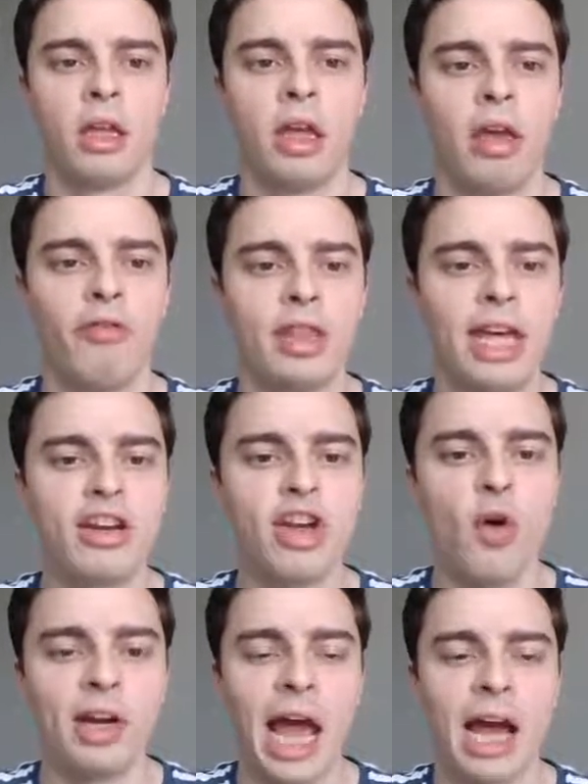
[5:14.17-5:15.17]
If we then
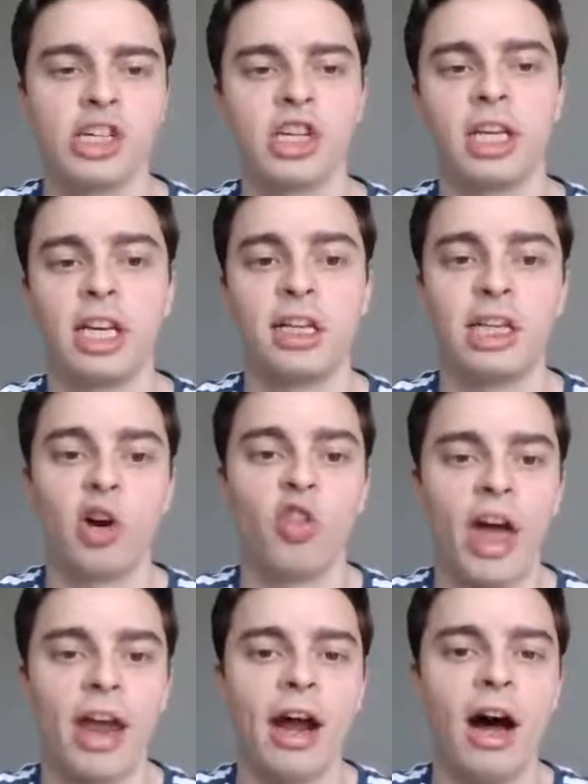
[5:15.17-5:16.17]
go and actually click
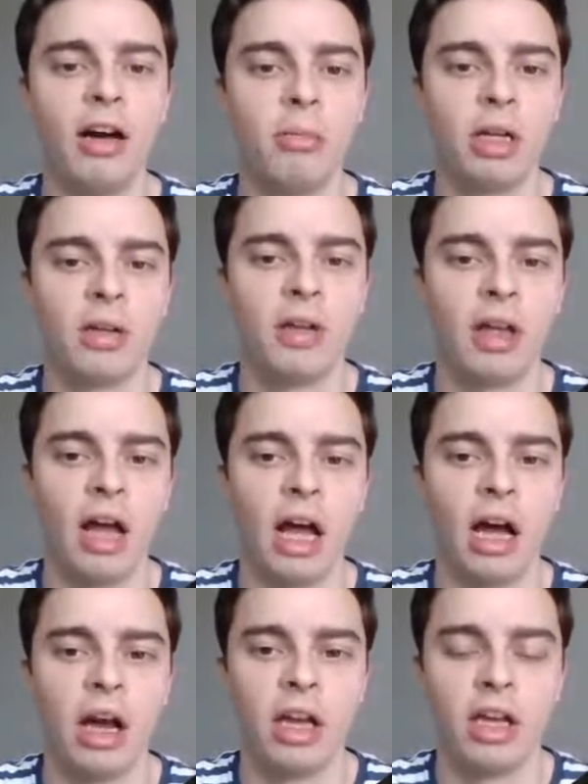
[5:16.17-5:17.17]
on that Arb,
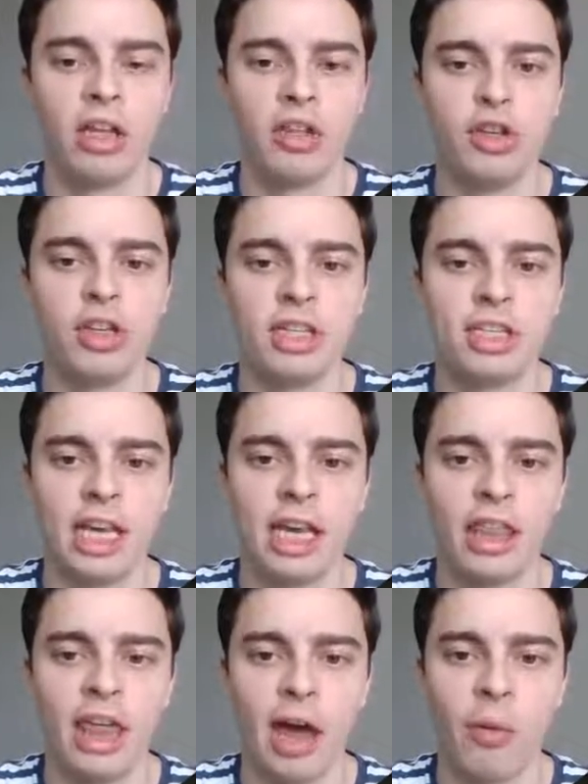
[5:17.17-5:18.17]
you can
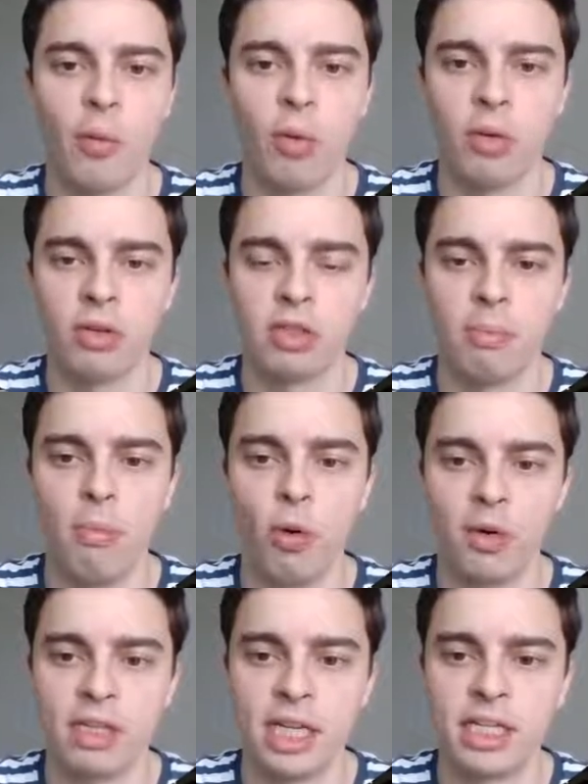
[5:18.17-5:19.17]
see that some
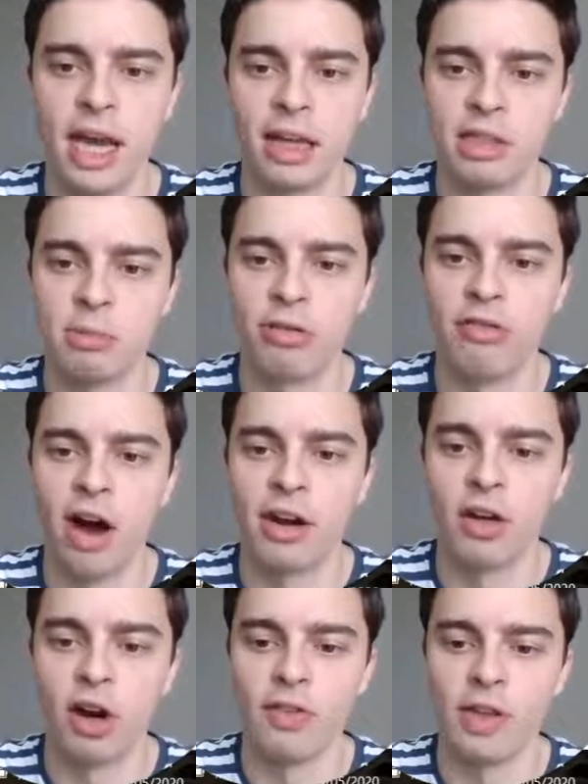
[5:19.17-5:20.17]
more detail is
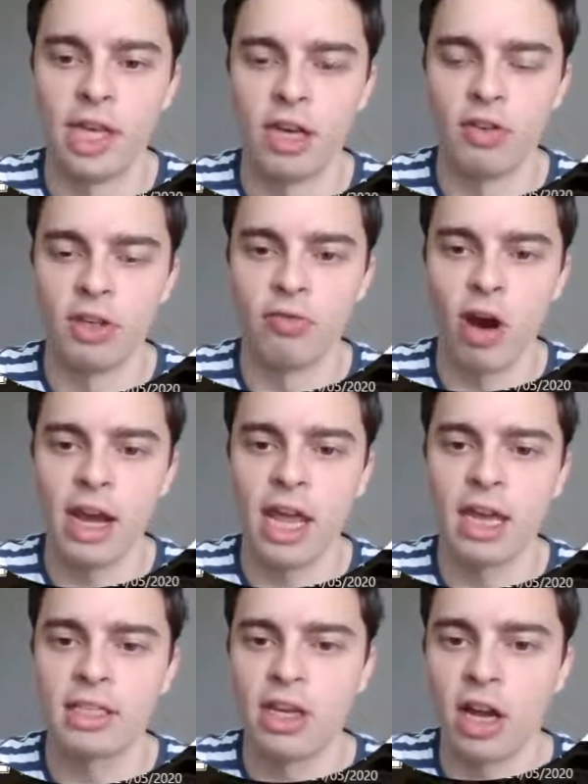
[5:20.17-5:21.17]
provided over here in the
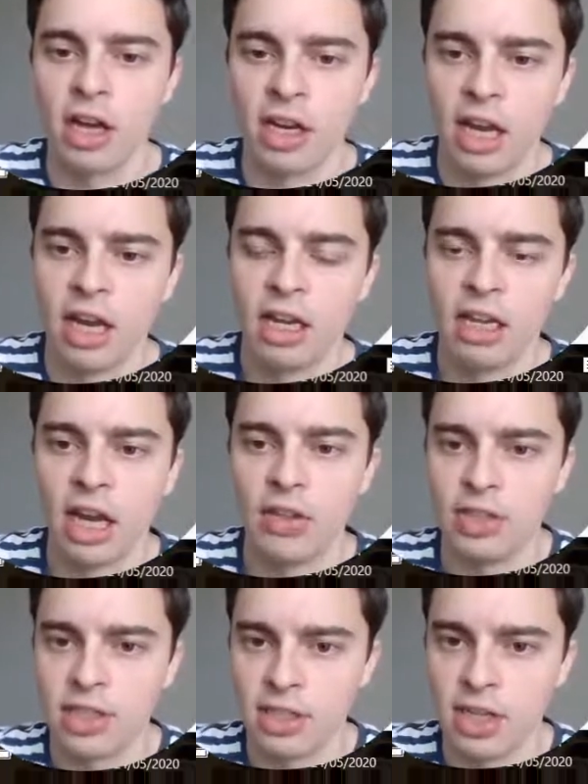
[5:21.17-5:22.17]
right-hand side,
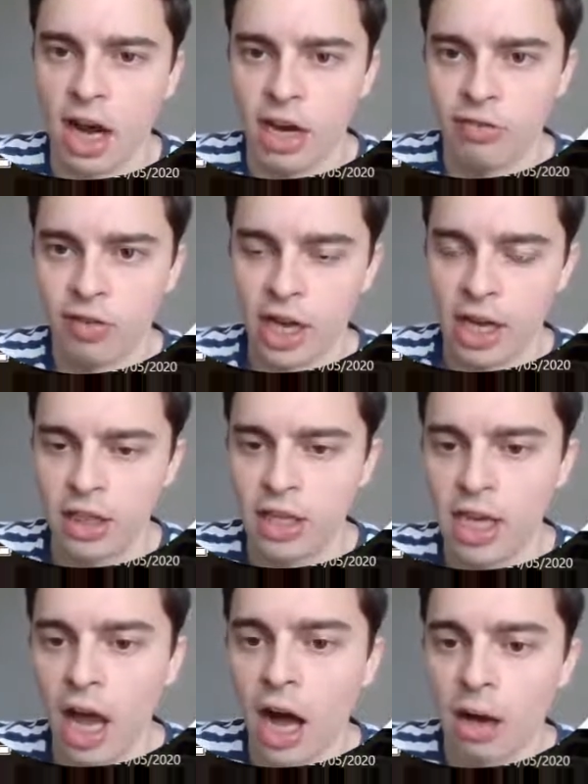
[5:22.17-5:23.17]
and this is kind of like
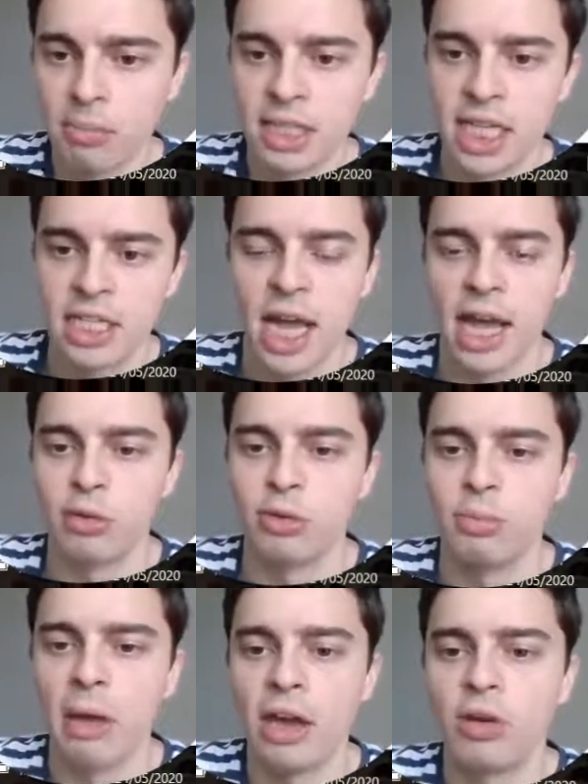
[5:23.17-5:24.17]
the Arb
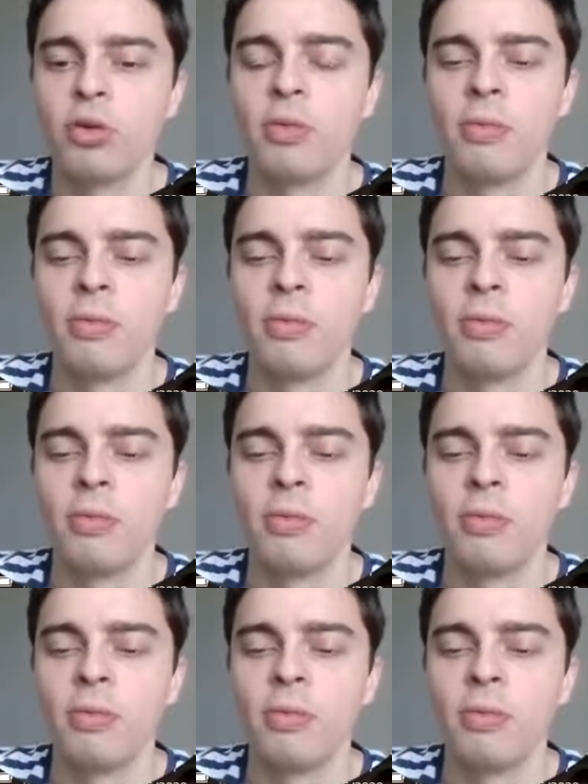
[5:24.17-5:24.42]
details panel.